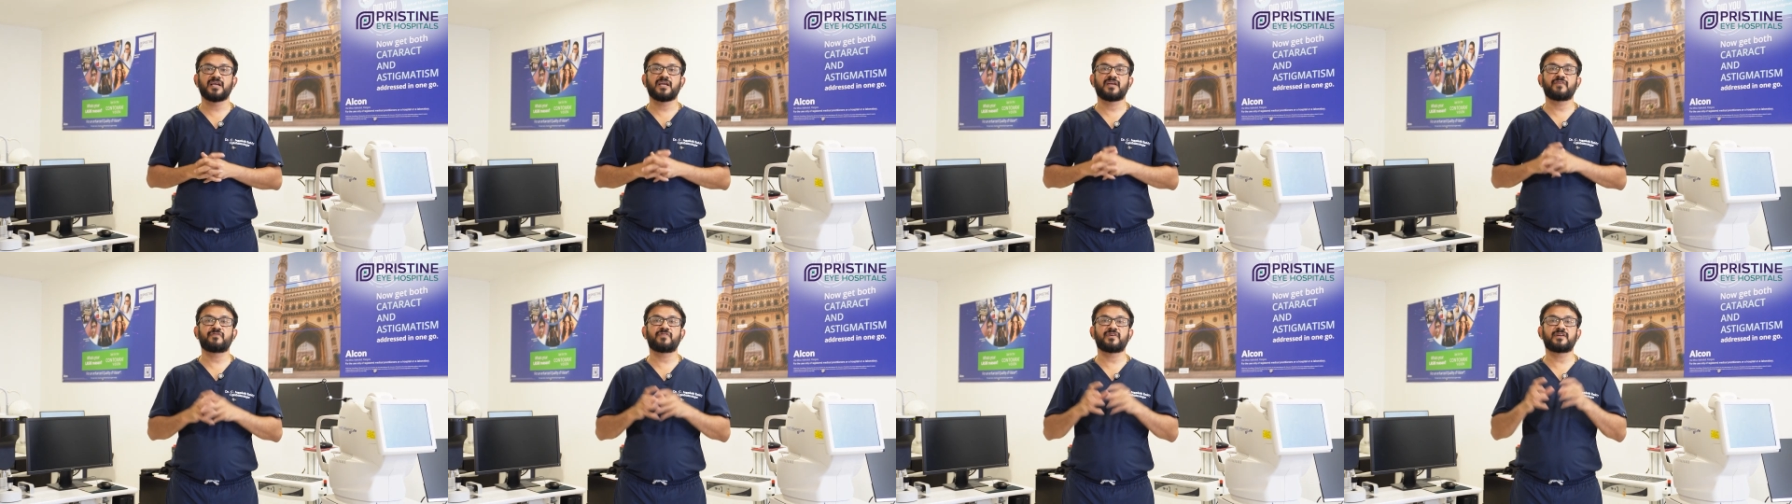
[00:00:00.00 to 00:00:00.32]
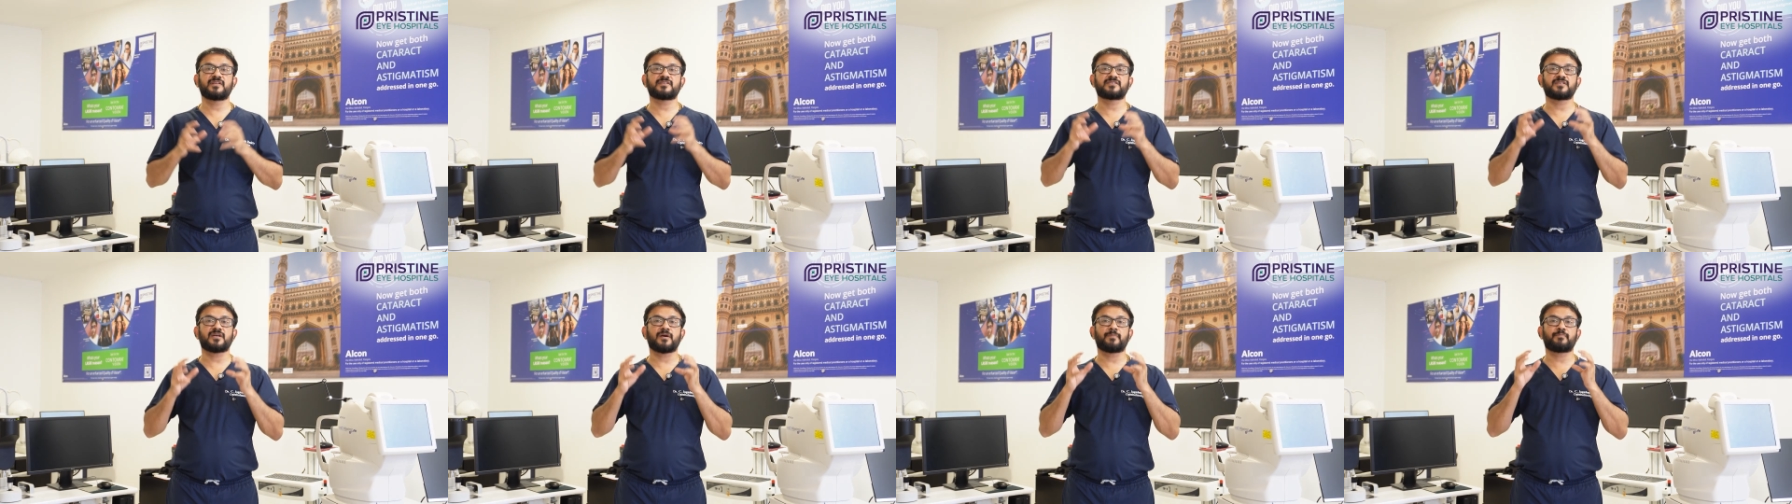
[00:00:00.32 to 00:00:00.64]
if
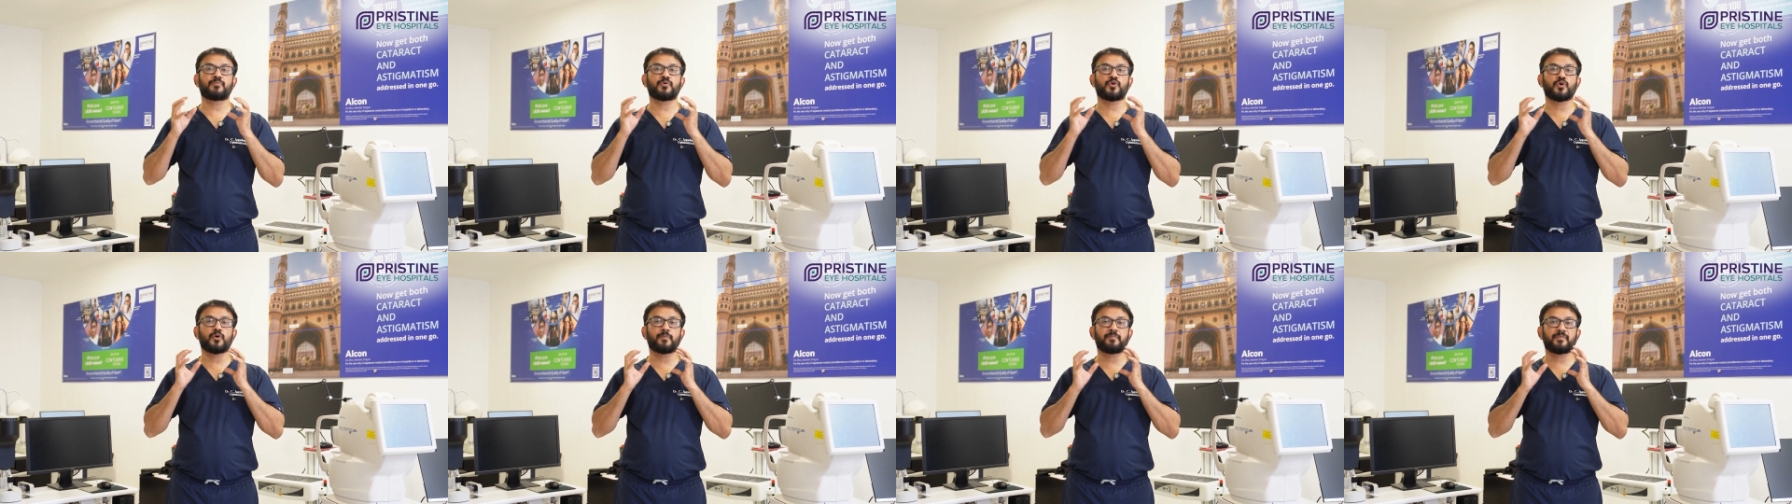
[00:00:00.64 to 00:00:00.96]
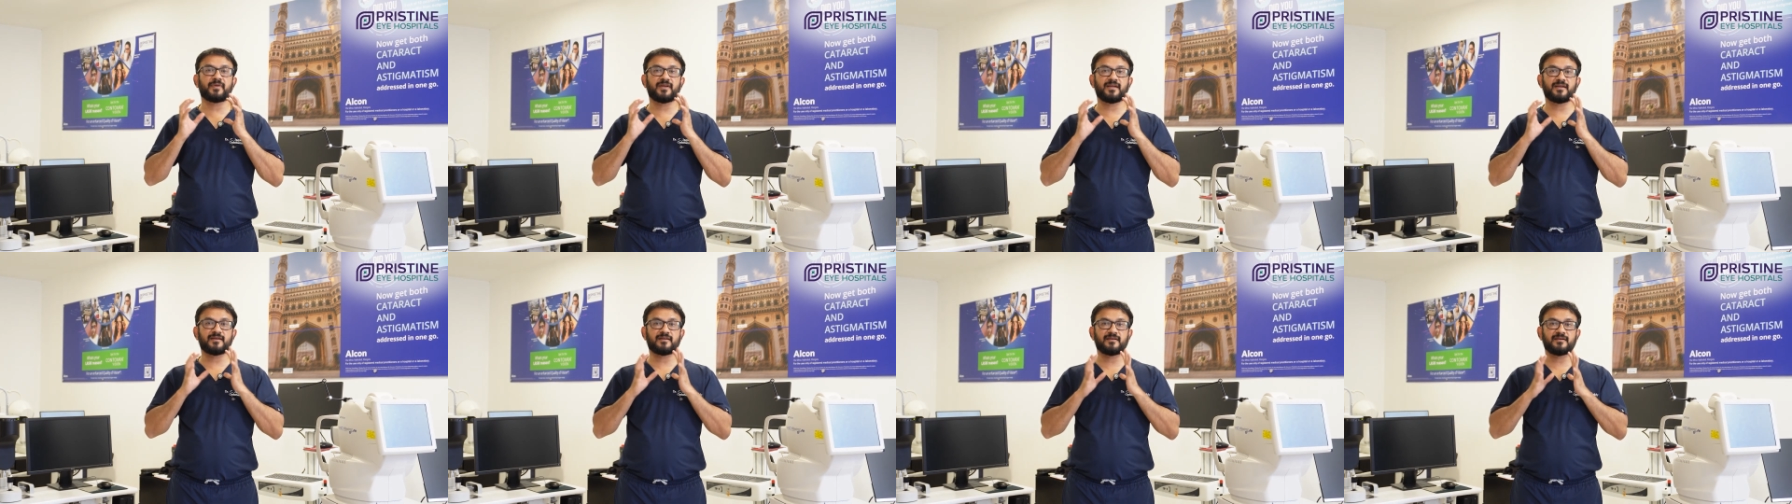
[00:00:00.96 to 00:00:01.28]
it is
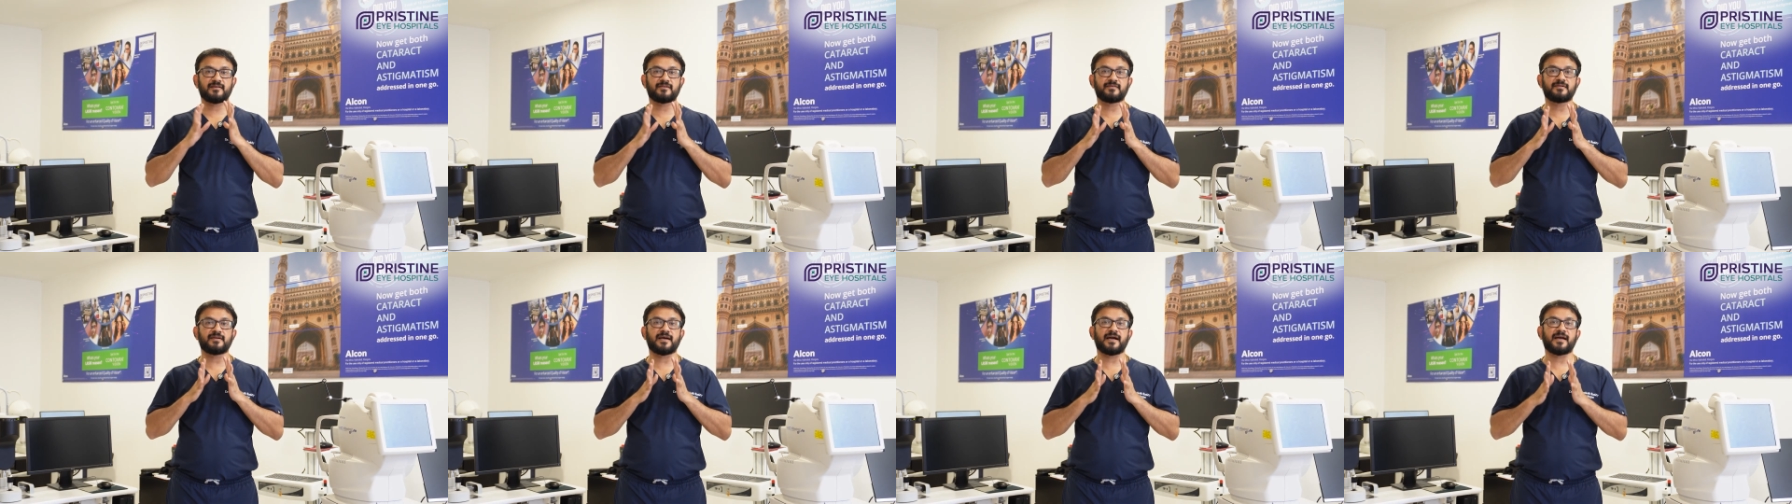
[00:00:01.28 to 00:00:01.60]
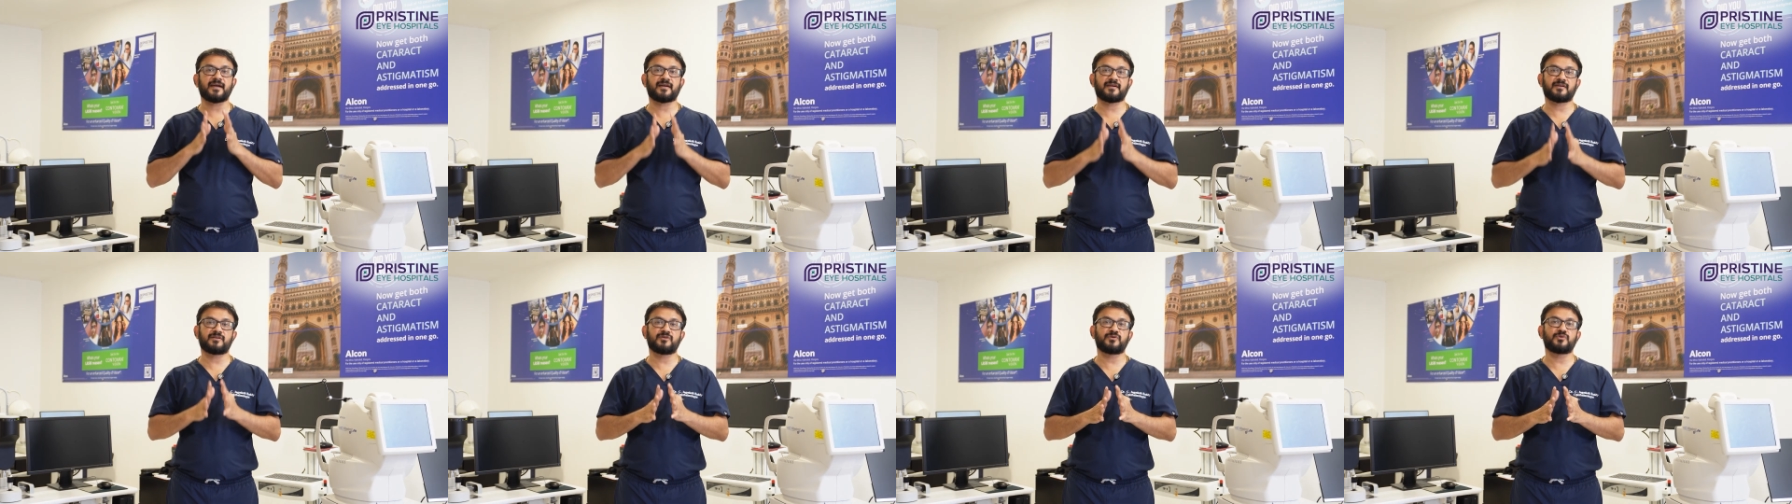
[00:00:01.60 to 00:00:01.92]
appropriately
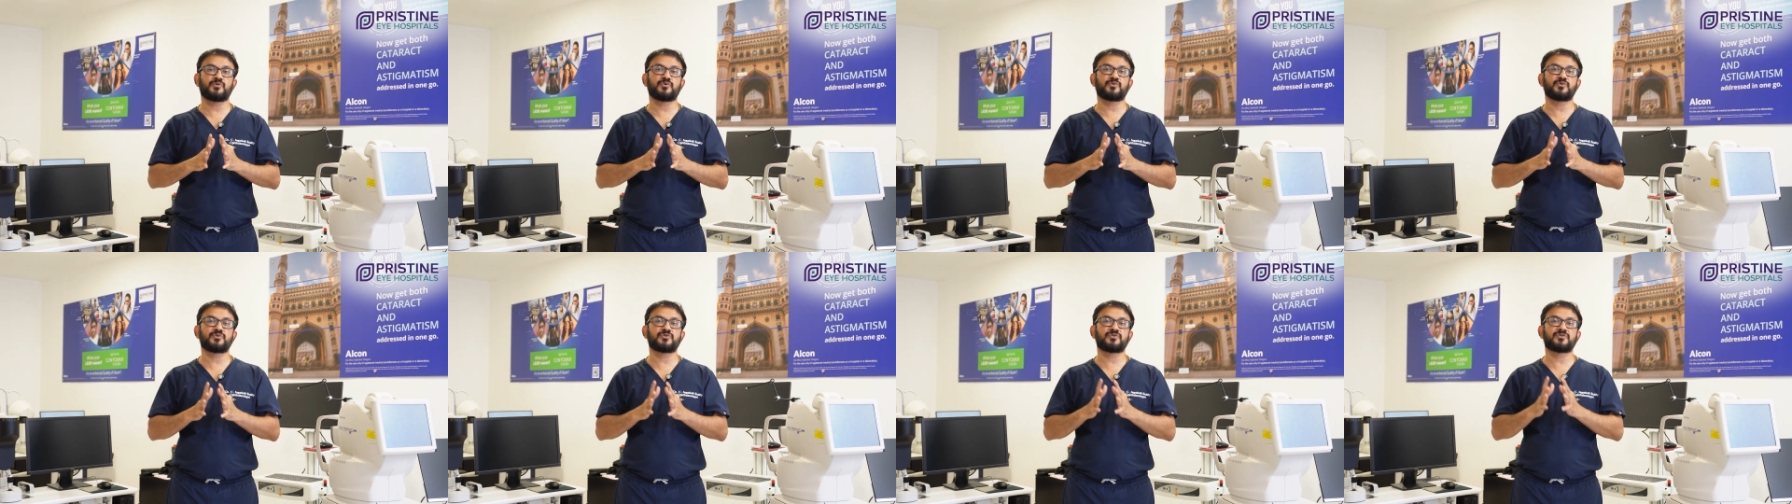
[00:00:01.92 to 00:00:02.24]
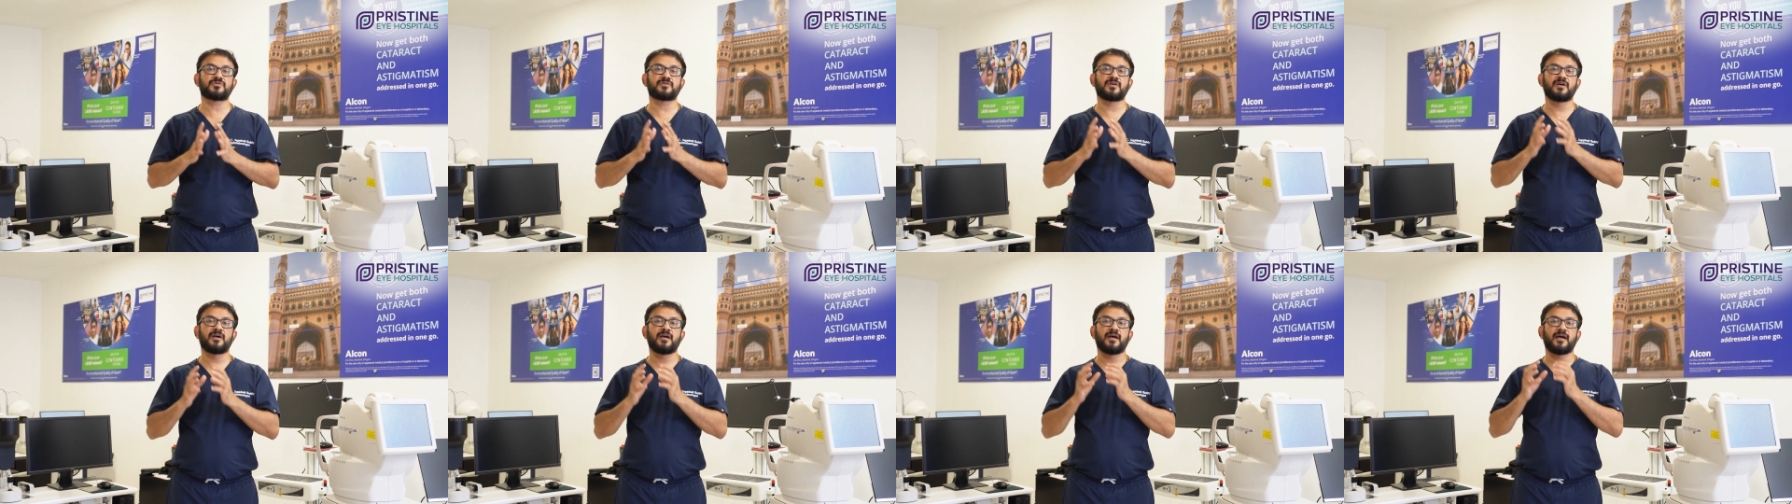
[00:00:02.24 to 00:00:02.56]

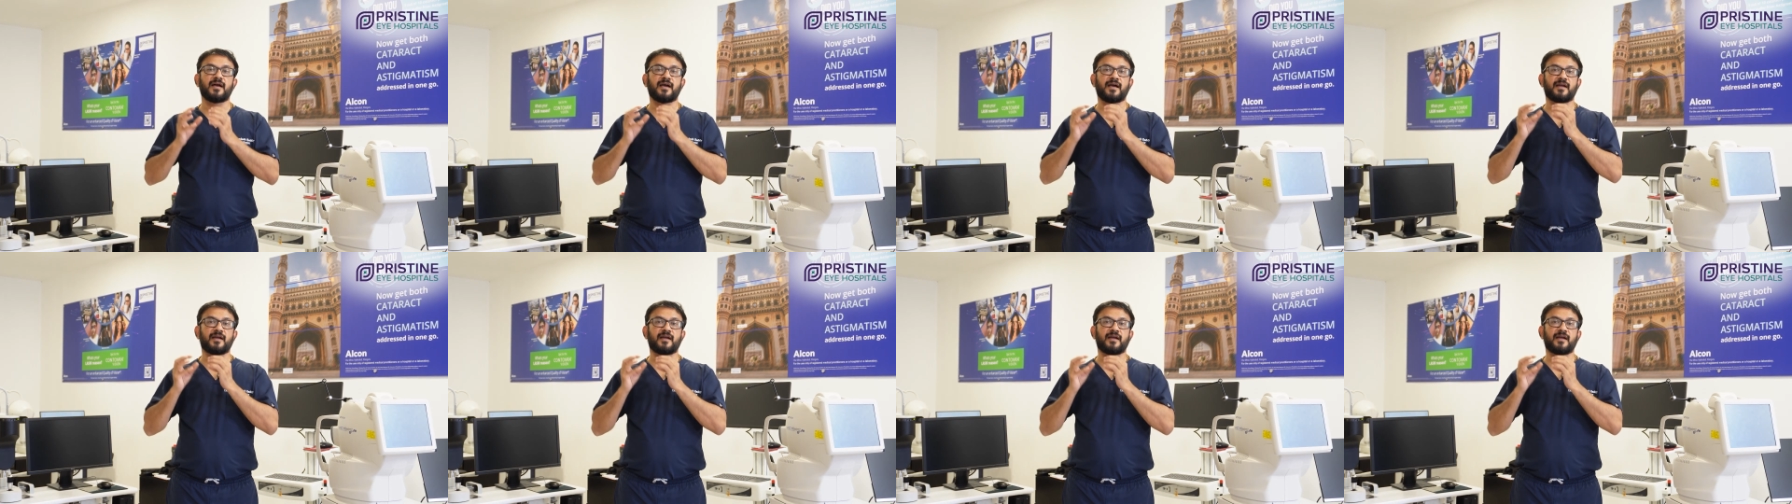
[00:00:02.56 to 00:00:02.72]
diagnosed